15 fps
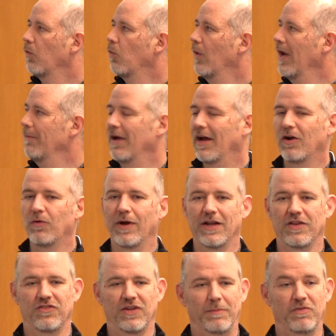Way back when,
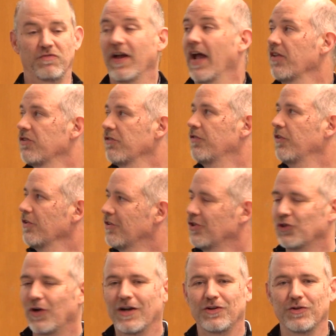it seemed fanciful to
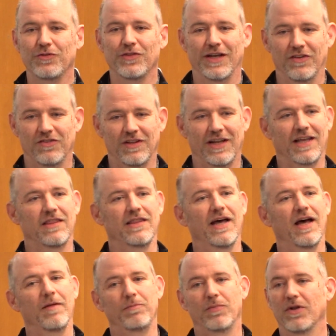try to do things like
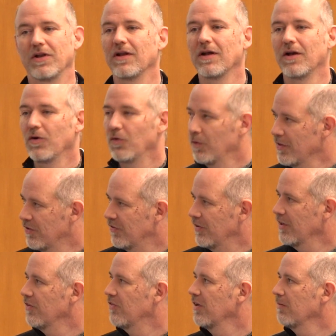that, but with
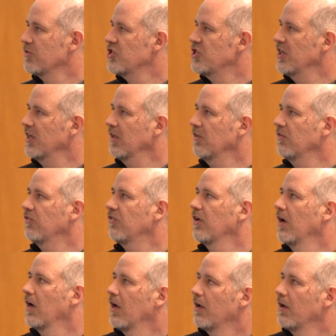CNC machines,